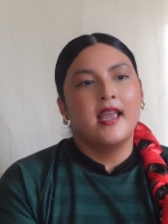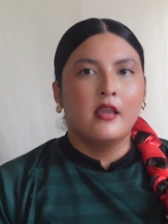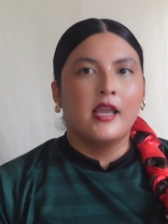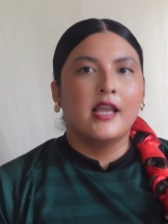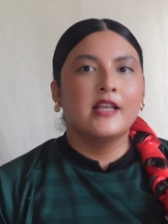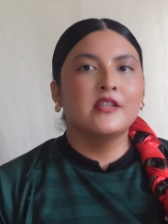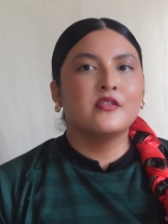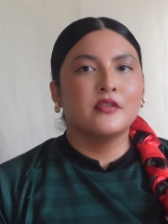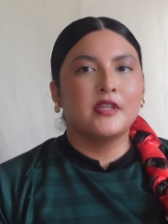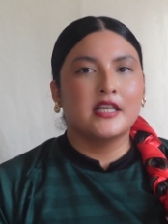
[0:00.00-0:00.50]

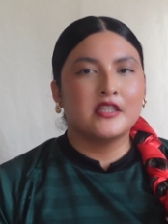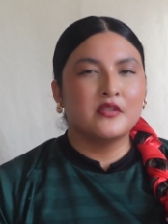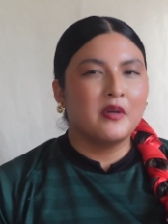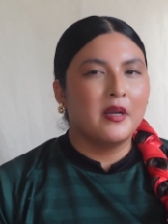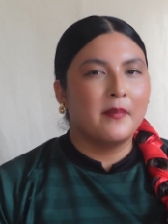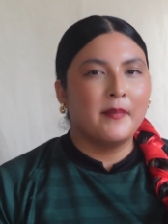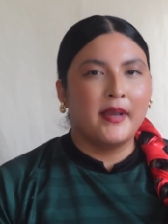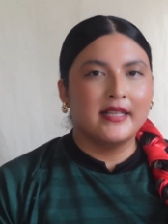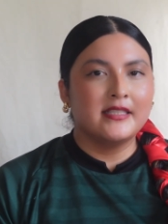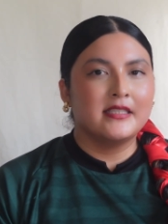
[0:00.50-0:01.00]
And so that's where
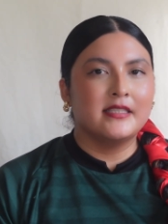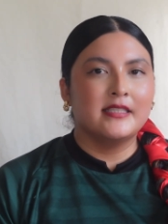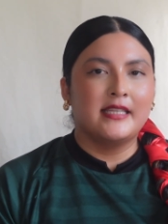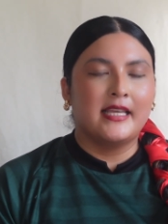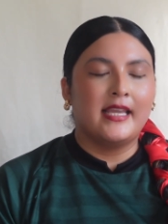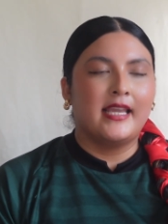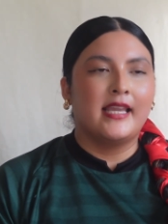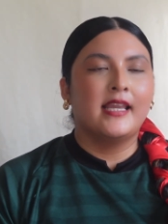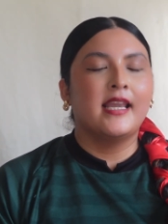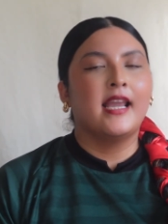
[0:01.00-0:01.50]
I'm at
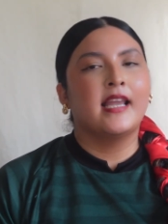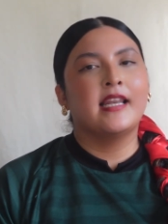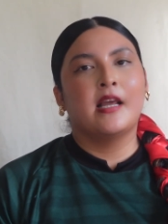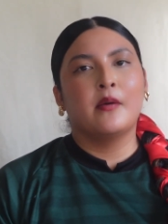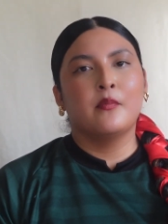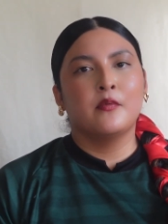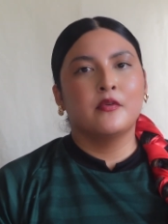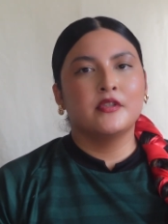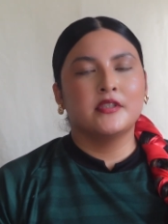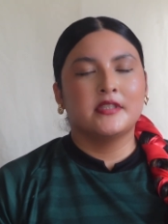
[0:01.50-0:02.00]
today. And I
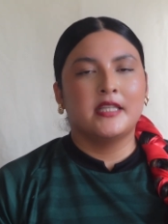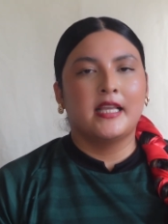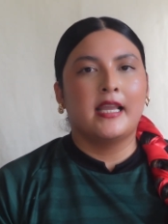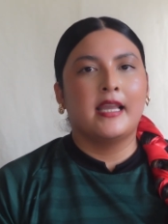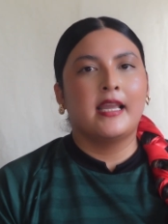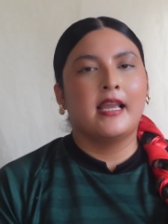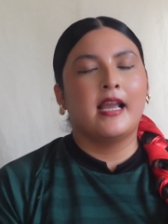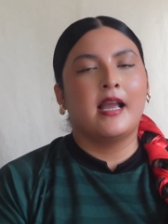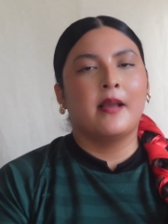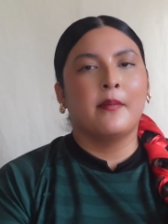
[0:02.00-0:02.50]
will
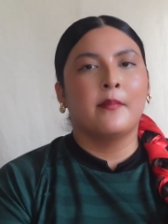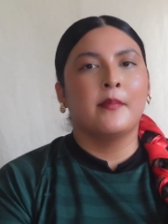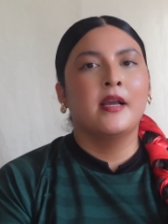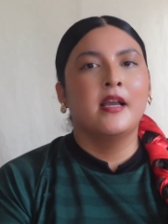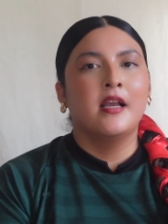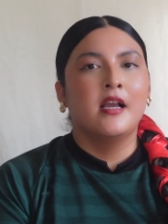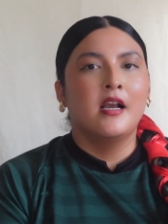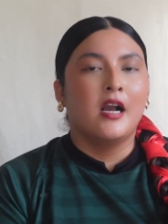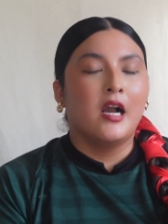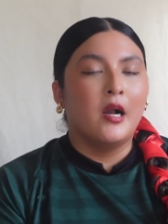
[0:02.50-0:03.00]
say I'm
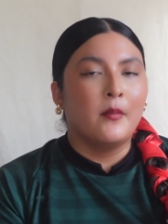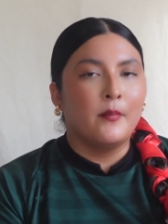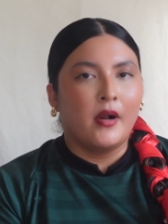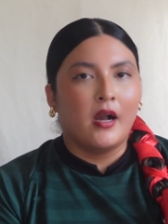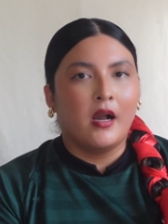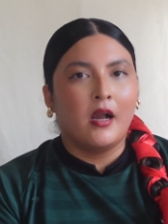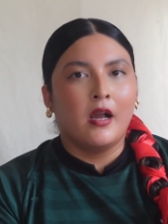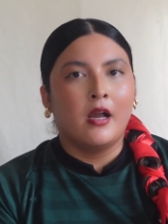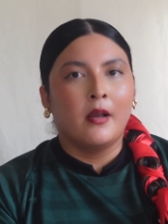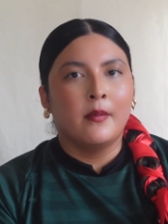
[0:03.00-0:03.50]
a
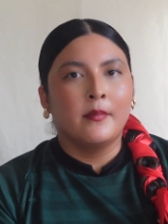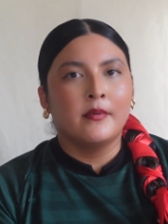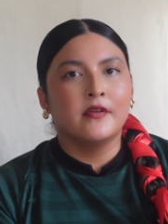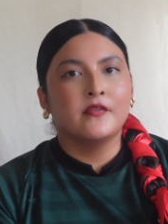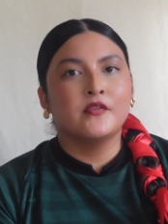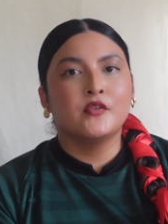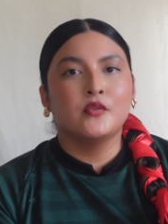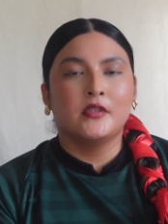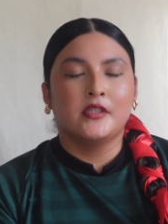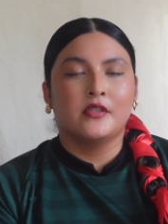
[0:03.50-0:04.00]
mom
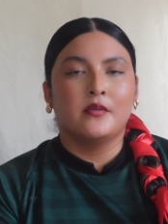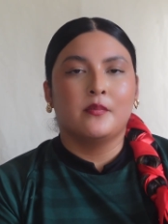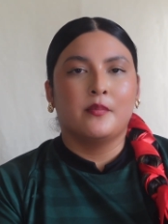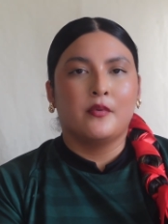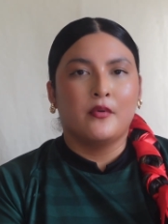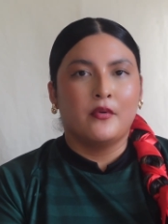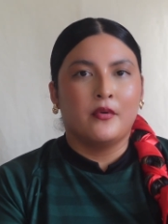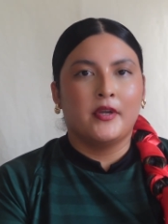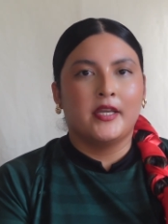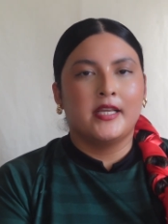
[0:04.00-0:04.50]
of two little
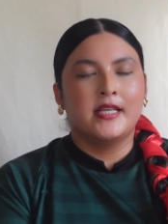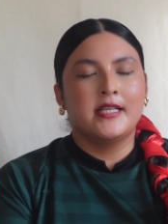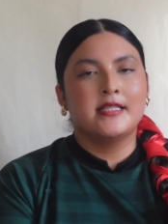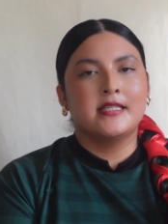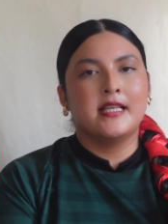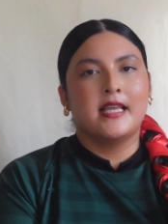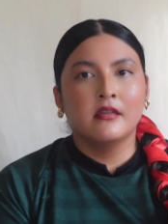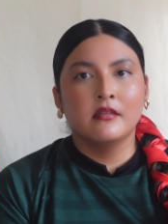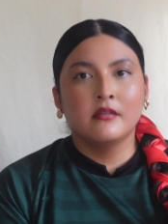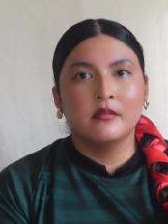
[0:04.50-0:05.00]

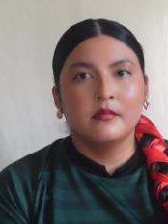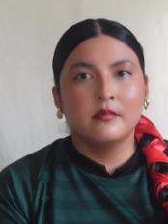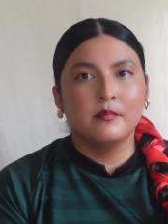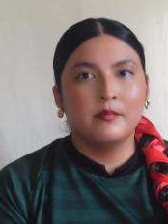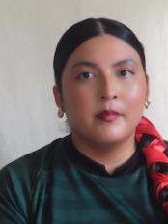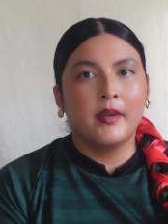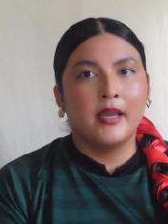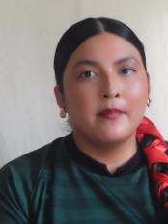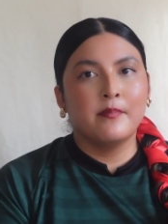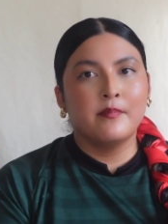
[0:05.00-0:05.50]
boys.
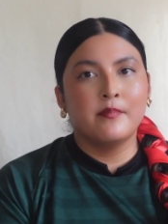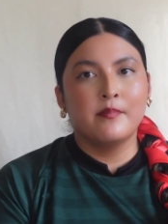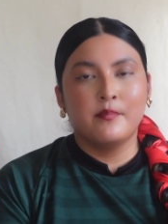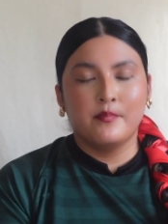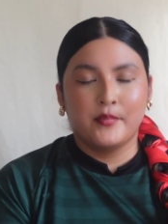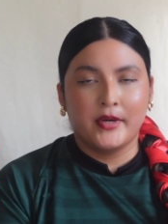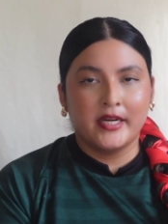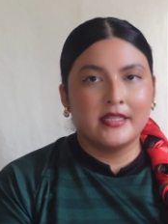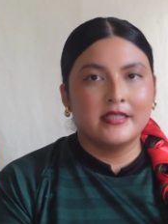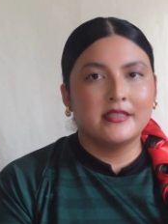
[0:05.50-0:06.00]
My
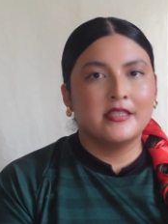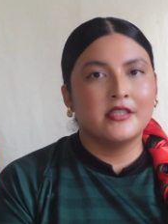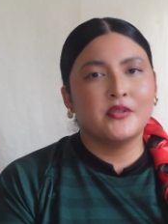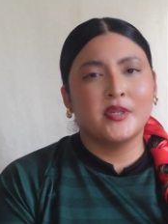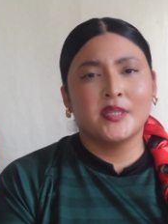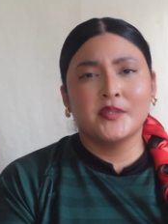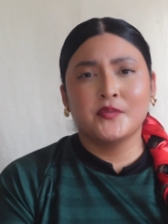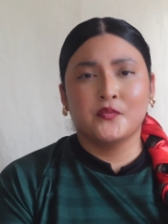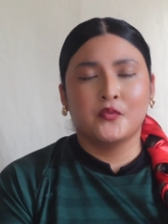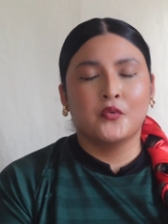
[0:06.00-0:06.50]
pregnancy
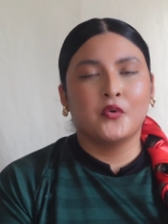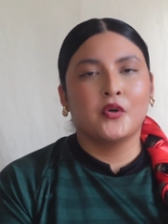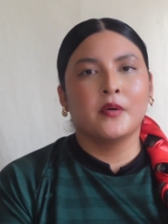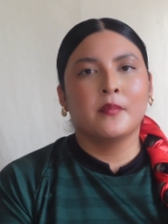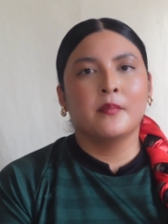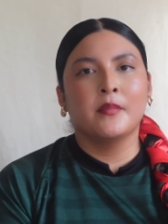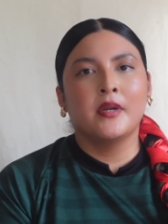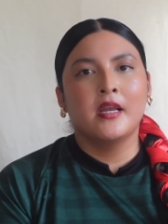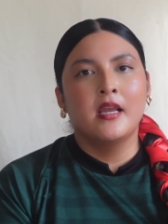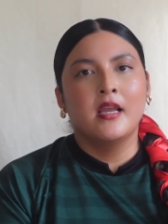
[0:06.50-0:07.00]

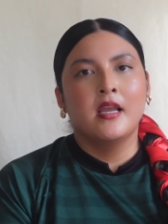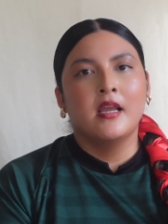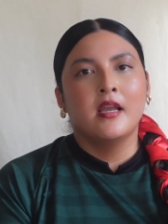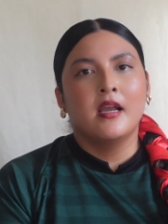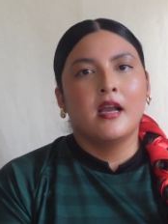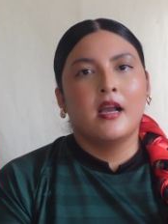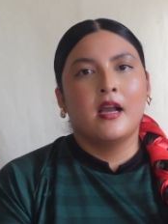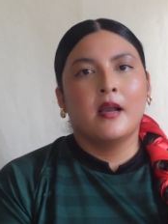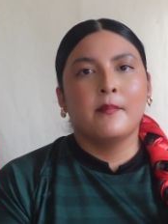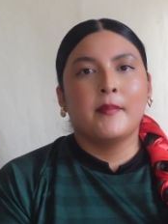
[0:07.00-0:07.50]
transformed
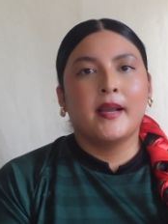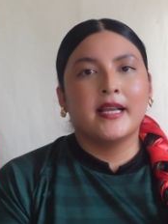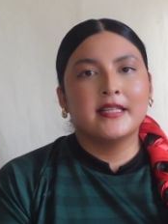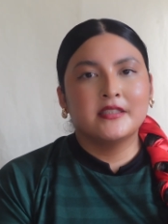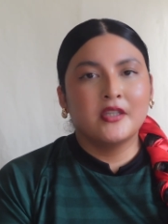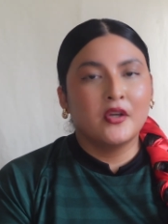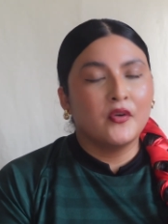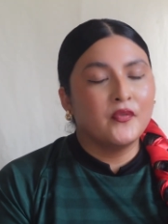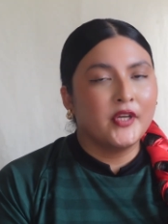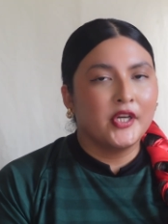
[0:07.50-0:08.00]
my
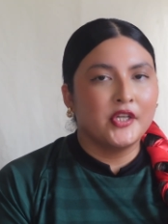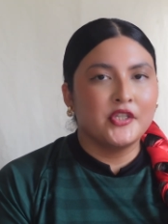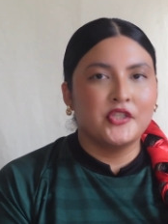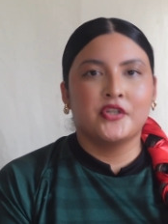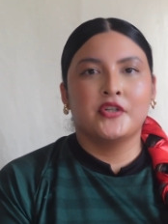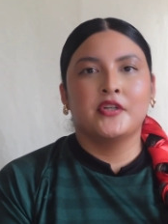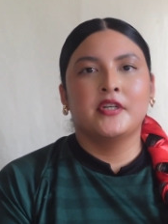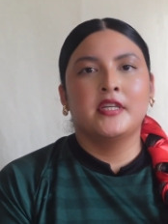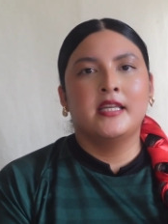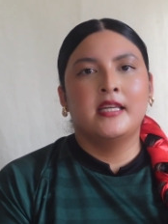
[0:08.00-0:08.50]
self-care
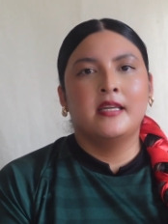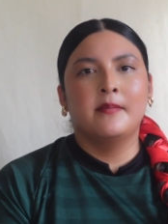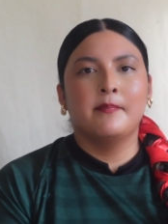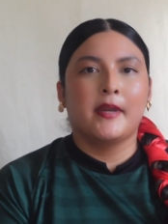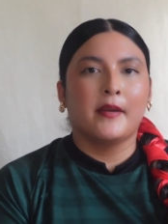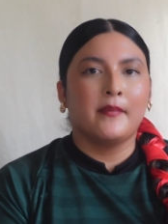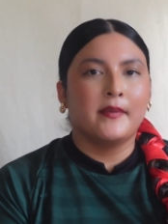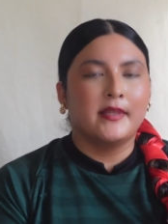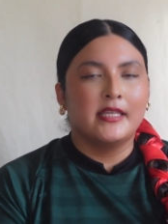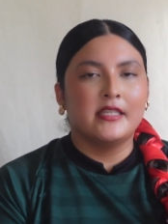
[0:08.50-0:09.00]
journey,
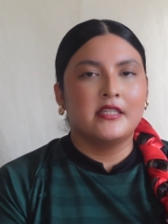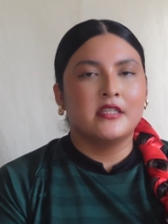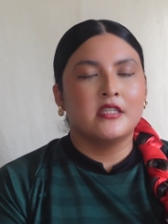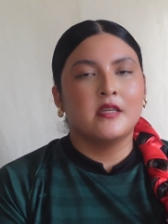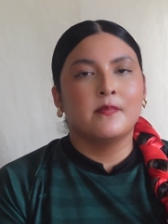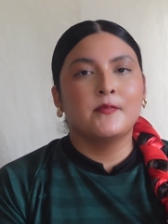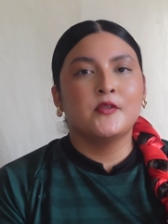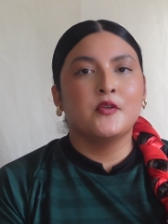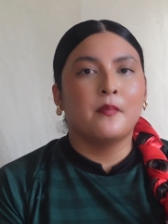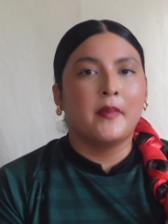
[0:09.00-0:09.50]
my
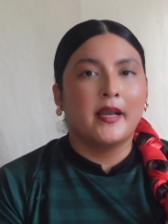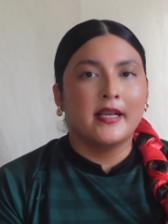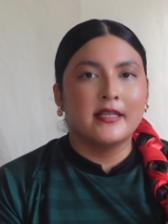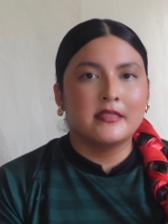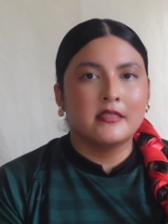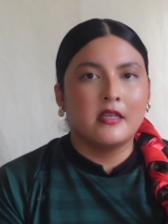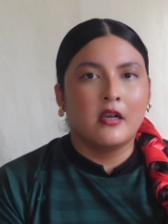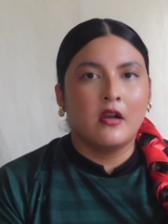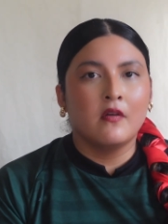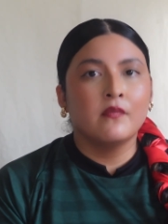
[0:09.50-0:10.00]
relationship to
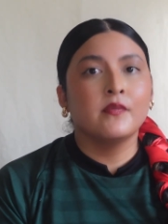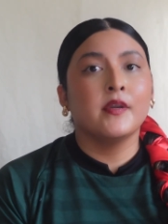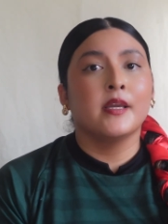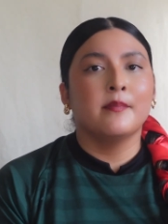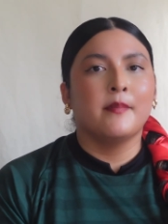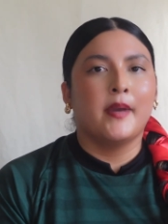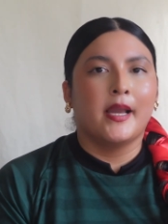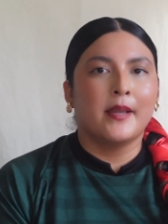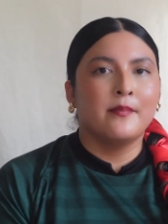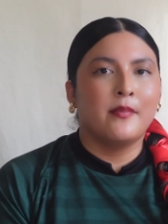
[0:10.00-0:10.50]
myself
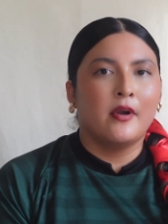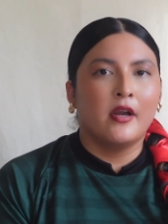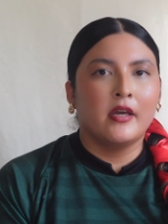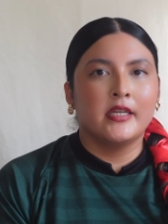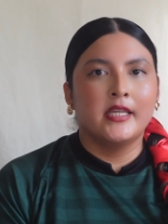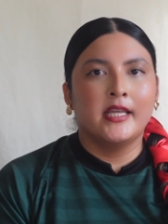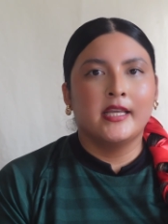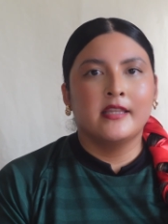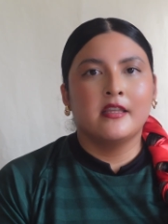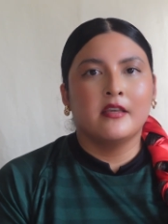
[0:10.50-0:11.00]
and my
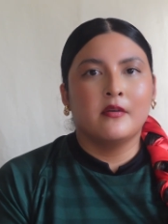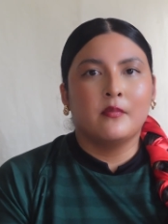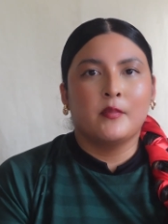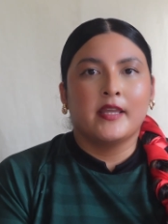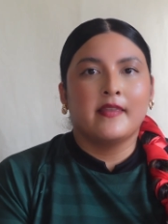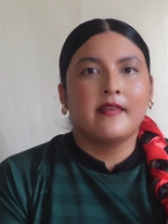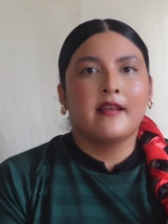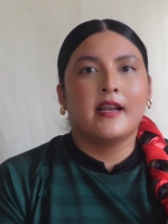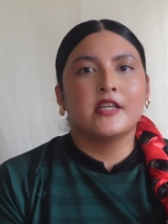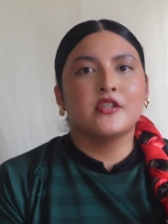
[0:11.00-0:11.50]
body, and the
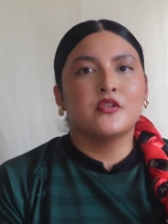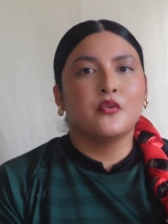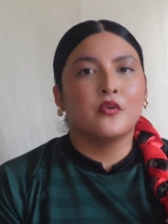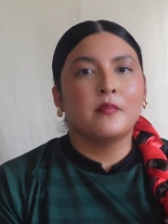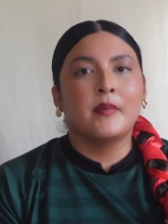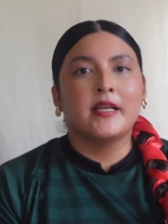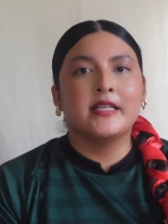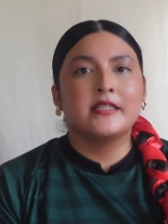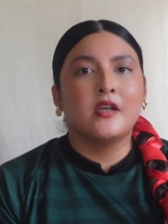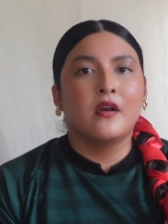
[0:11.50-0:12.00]
way that I showed
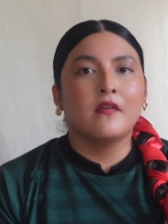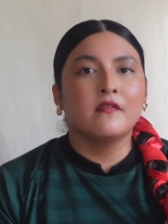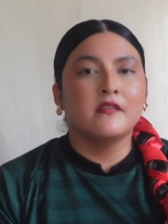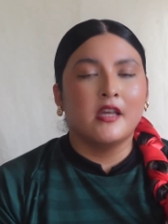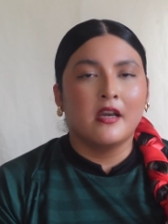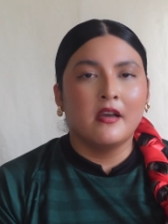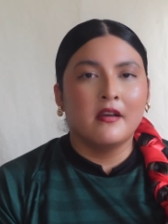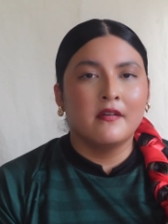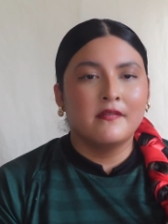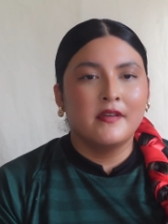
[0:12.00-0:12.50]
myself
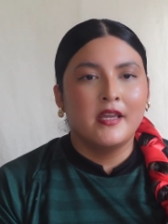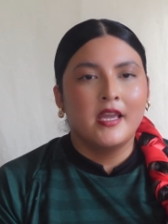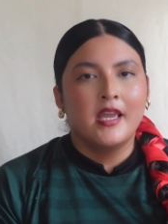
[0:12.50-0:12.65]
love.